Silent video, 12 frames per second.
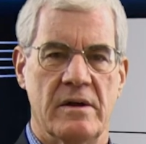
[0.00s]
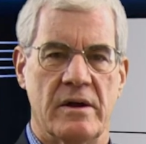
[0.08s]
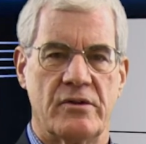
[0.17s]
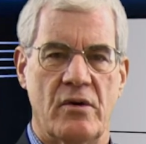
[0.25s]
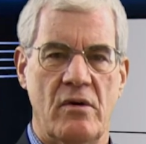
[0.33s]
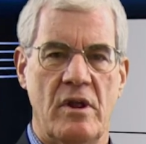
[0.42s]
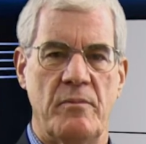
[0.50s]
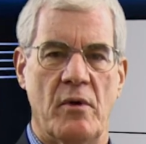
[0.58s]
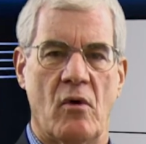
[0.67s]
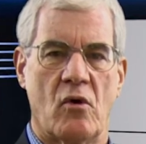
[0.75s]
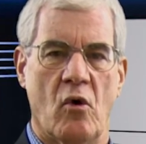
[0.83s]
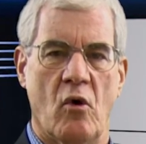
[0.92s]
Attorney
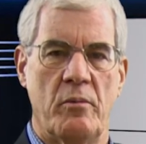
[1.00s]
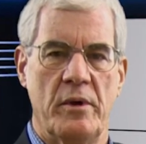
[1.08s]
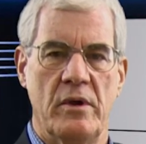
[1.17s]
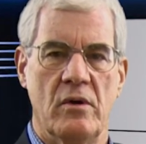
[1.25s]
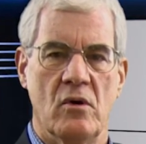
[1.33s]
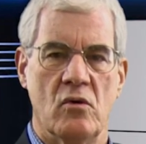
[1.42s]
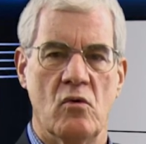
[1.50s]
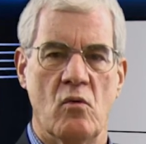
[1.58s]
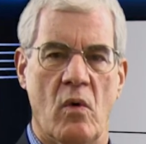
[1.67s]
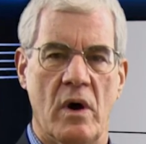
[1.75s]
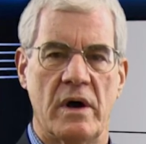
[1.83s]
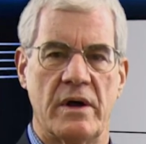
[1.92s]
Bill Colby, who
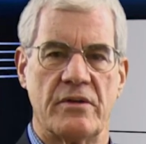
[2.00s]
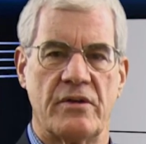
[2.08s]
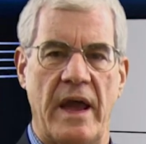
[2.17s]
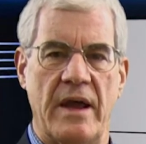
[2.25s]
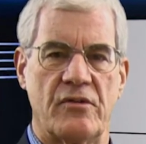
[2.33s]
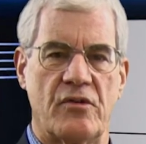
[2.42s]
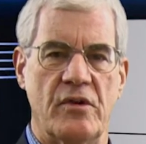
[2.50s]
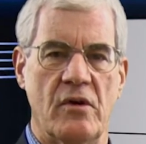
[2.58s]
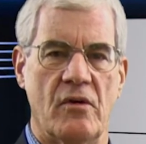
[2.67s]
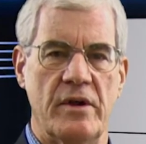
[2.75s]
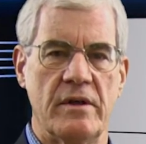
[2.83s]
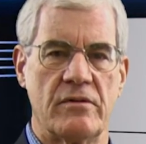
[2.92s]
was and
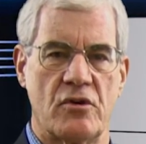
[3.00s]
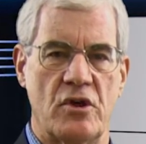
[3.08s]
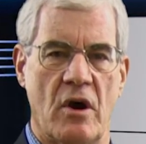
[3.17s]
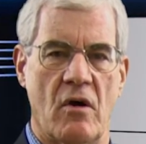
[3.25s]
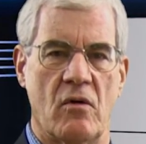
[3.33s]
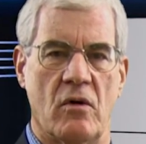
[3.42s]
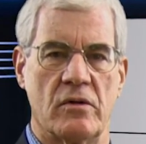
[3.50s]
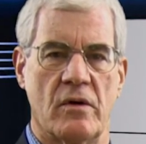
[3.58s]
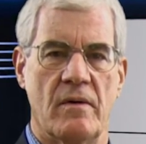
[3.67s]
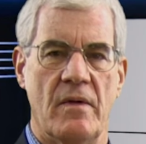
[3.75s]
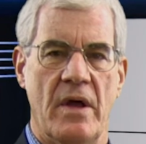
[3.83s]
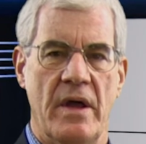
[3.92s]
still is a shareholder,
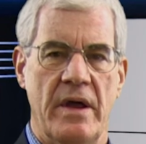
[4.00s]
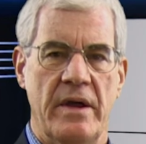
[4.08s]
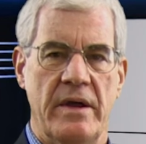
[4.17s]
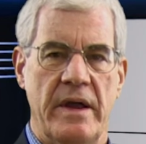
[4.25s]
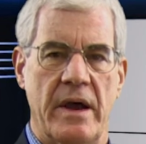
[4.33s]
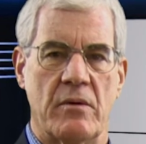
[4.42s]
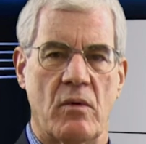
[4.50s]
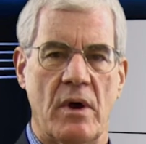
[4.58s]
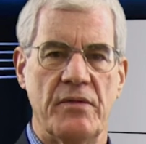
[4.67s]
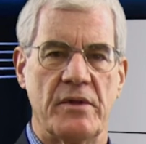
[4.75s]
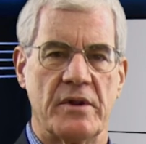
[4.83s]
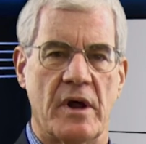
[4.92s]
had
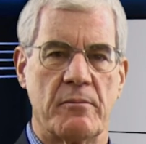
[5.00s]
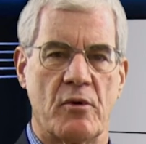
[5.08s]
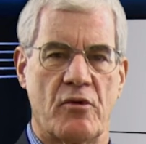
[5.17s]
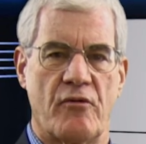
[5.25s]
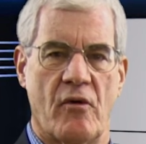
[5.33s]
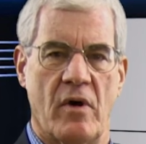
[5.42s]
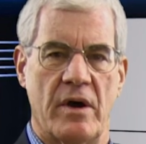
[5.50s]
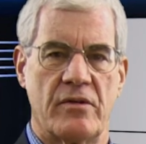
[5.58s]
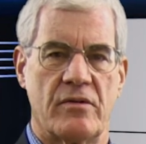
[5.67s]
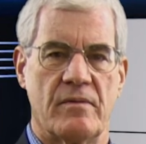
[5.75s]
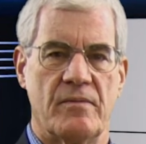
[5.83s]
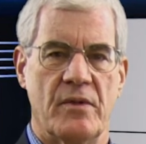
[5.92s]
run the numbers for
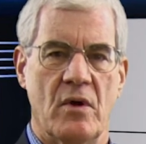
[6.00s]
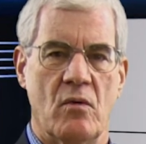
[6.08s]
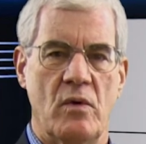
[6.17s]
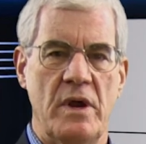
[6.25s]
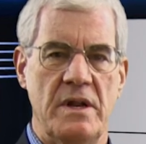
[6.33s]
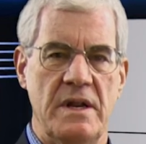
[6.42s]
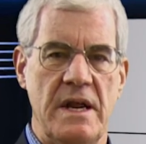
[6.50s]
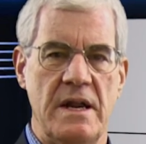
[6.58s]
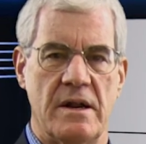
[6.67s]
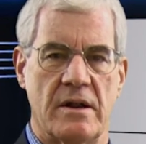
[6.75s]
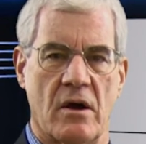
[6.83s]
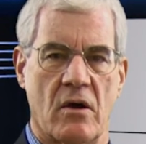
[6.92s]
us. We
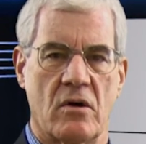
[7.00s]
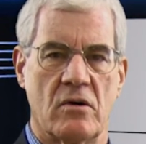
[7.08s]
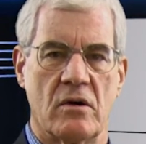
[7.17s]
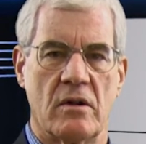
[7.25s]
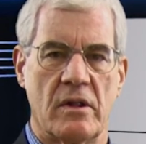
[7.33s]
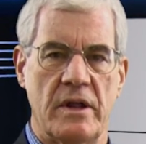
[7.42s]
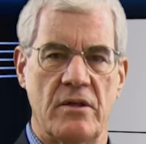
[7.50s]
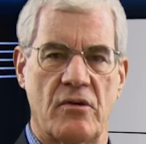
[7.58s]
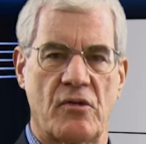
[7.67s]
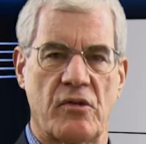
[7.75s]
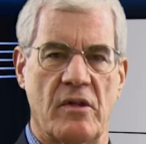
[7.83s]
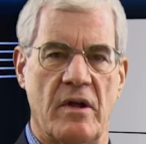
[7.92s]
needed a goodly
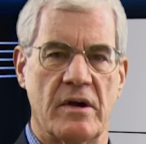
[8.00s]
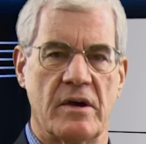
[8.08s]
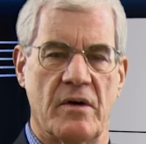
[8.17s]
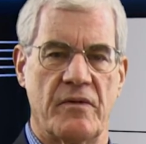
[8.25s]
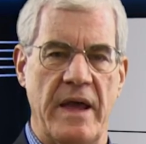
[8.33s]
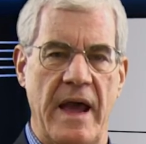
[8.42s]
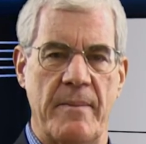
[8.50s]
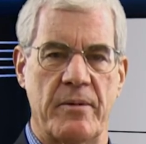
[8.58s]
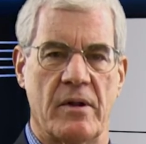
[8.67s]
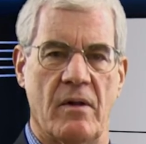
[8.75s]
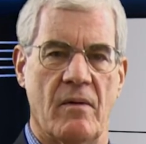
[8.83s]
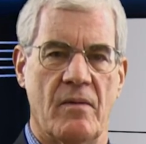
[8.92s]
slug of
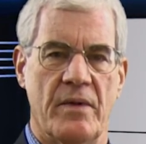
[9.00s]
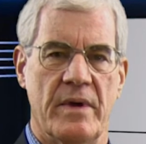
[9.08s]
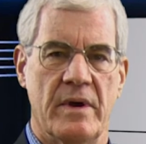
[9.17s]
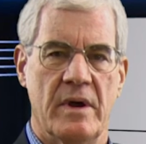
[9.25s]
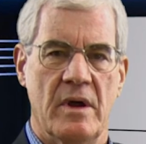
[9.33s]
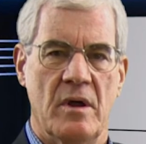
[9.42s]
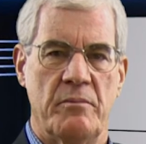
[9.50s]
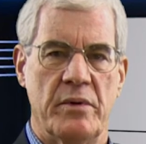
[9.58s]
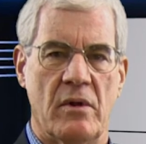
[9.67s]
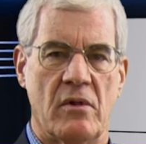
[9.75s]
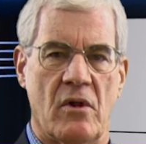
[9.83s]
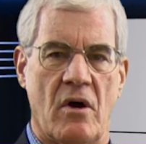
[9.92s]
capital.
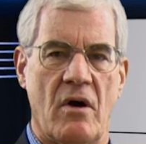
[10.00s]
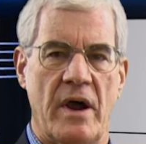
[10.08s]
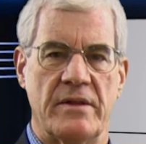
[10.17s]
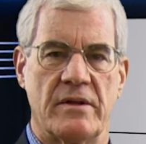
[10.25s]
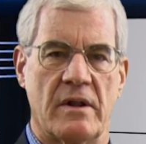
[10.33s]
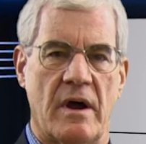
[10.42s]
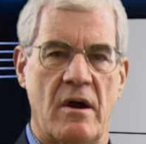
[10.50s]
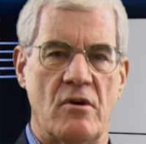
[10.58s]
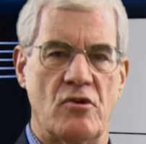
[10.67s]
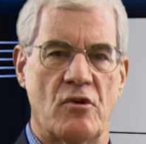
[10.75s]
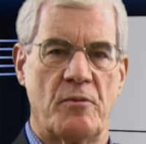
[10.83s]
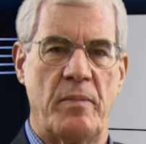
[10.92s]
Bill Law had the
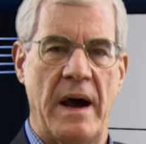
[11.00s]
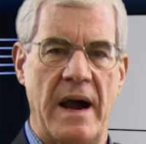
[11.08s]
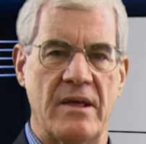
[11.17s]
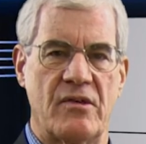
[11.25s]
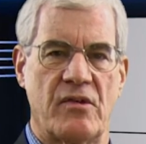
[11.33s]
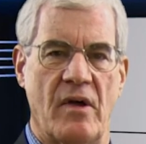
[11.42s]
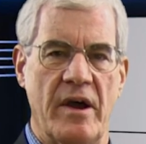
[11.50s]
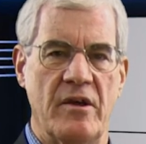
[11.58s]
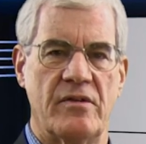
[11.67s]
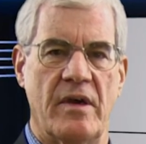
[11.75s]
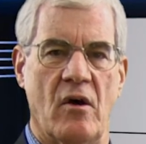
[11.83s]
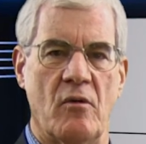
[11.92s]
largest pie
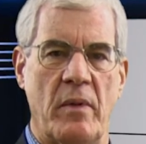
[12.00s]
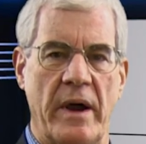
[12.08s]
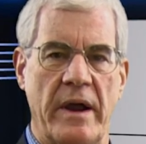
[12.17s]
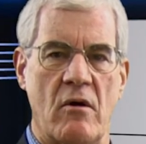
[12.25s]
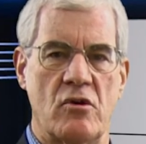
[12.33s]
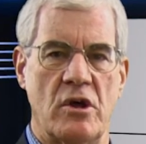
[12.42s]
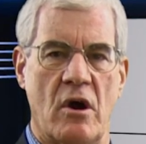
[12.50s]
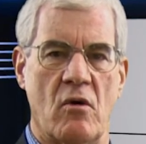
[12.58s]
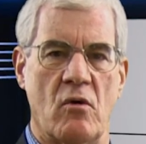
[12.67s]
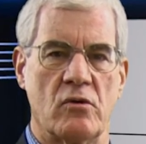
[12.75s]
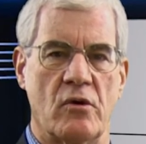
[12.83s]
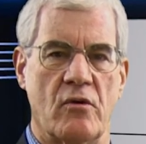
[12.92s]
slice held by our
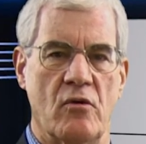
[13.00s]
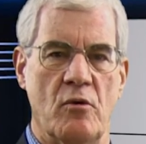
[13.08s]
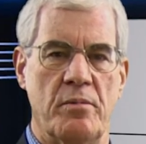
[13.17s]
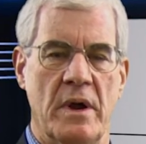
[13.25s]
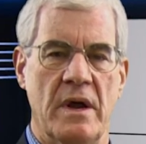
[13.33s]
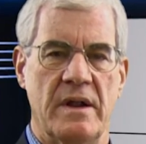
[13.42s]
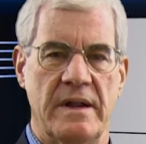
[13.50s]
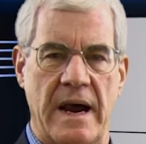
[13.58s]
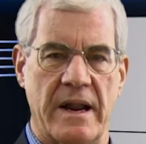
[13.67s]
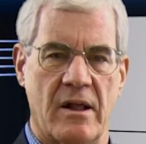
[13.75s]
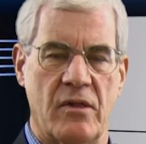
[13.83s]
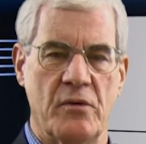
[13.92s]
shareholder group,
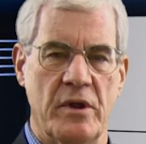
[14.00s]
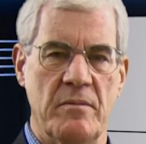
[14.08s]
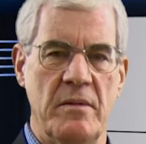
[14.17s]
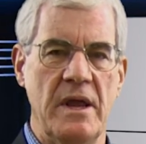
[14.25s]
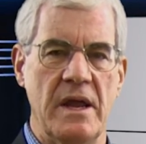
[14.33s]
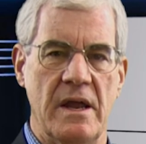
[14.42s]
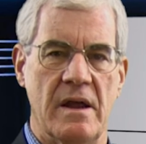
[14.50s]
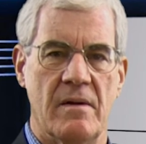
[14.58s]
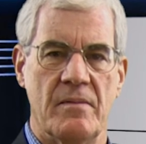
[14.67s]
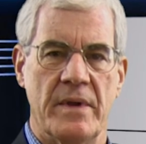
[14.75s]
not including me.